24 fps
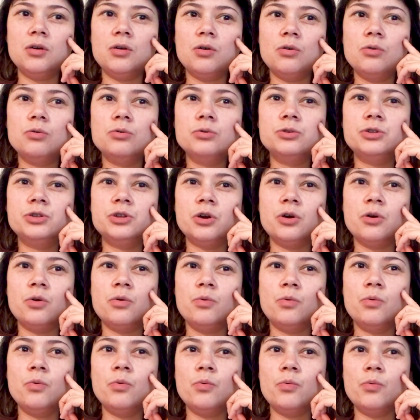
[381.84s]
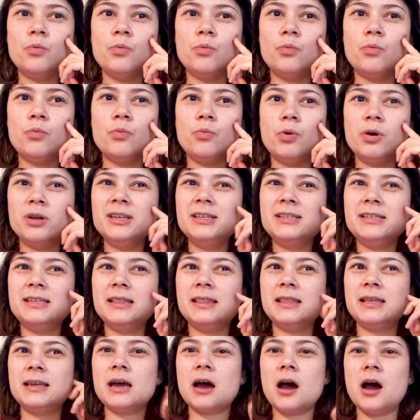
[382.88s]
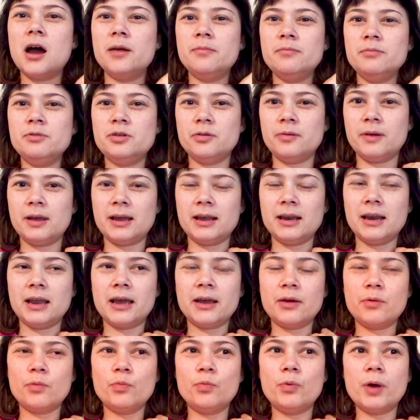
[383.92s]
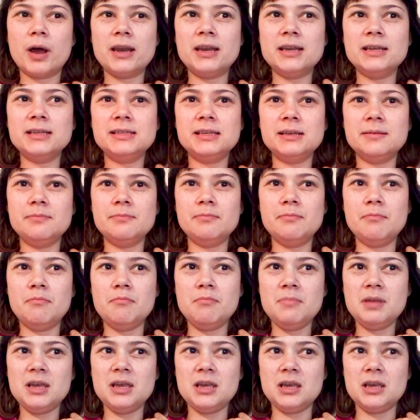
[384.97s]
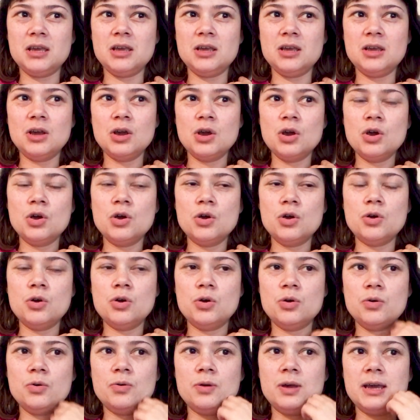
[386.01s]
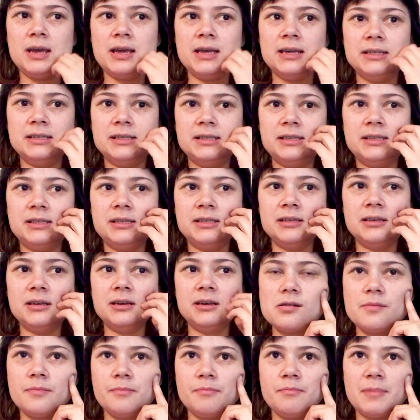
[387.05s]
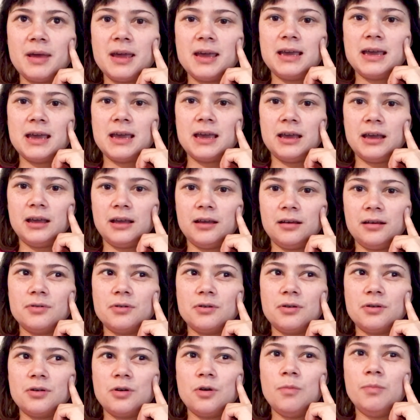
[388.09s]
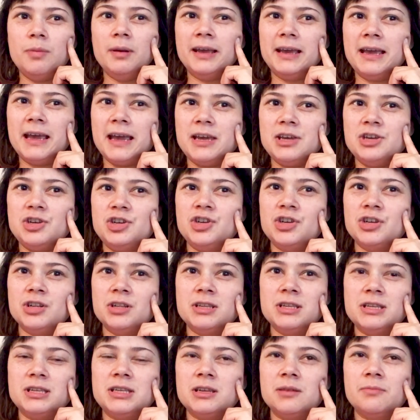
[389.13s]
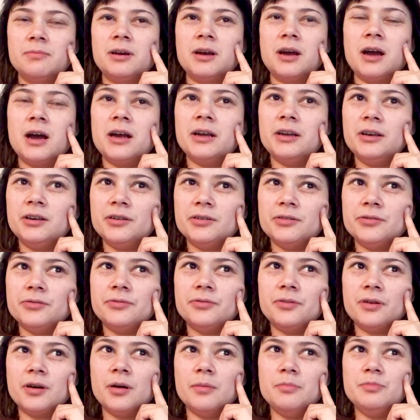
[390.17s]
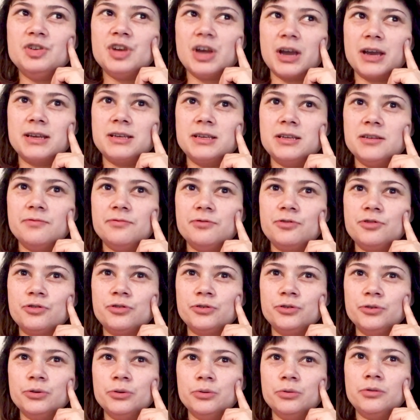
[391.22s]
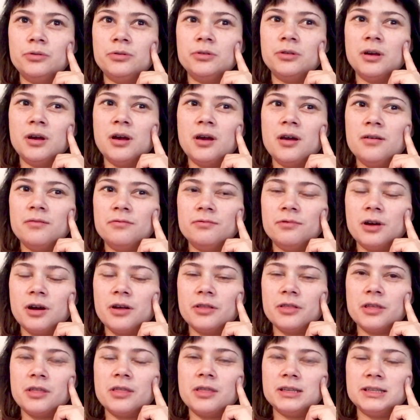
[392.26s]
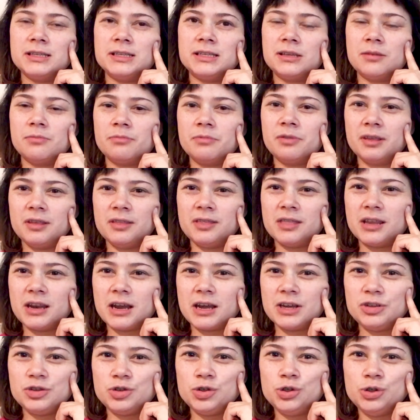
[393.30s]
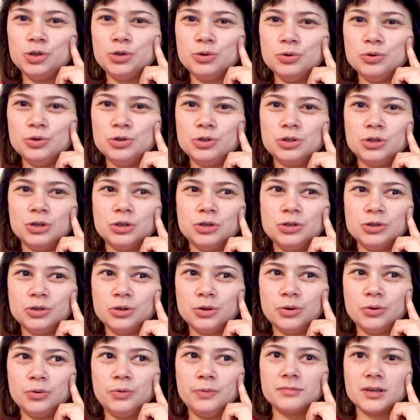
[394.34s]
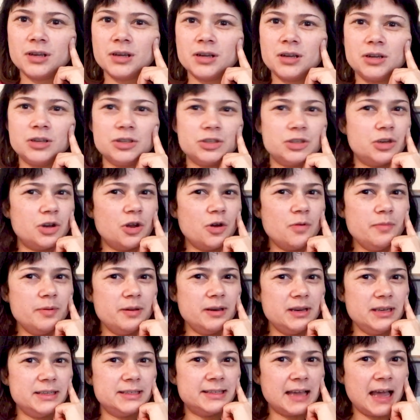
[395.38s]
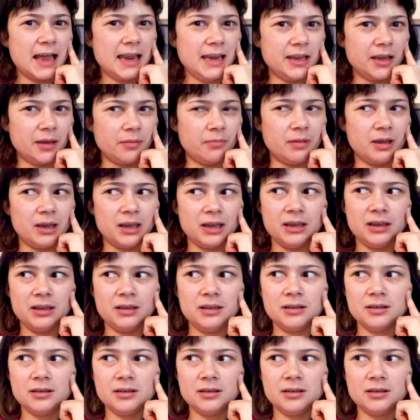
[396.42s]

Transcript: also what is it that I'm doing like when is it me who is making obligation some kind of objective truth rather than something that I choose to do. Because nobody's telling me,